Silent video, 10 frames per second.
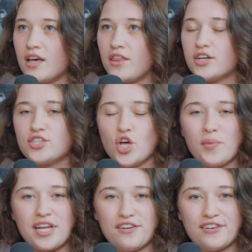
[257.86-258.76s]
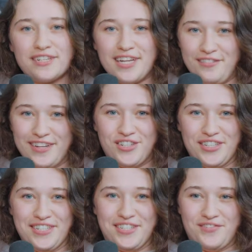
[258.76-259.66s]
There's so many different
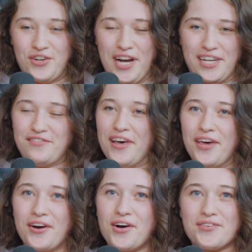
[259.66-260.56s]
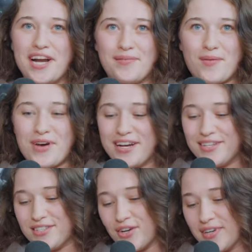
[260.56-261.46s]
definitions of training to failure already. My brain
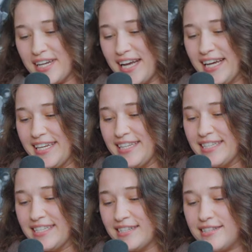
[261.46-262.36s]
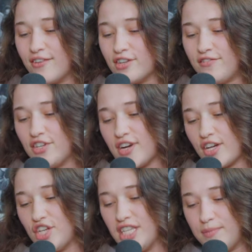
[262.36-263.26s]
is going in several different
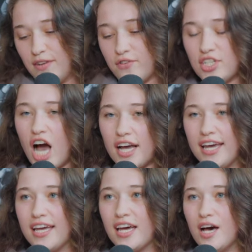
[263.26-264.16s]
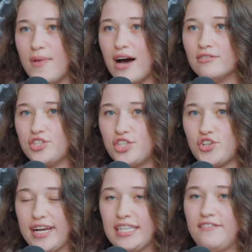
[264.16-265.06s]
directions. But if we're talking about just
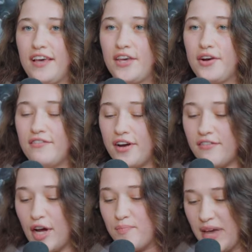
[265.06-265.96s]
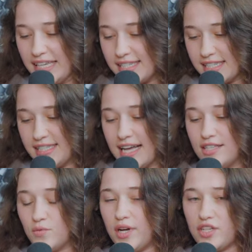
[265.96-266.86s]
training to failure in a very, very basic
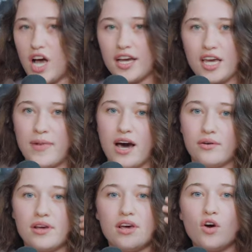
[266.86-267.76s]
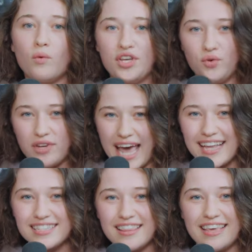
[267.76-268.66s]
sense, we are talking about when you
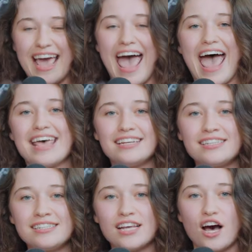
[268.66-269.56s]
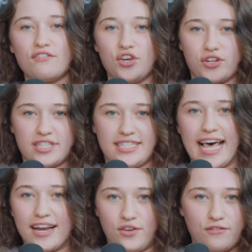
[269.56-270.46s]
get to the end of your
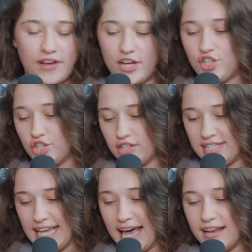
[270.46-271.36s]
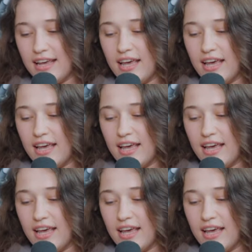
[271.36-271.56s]
set, you finish your set,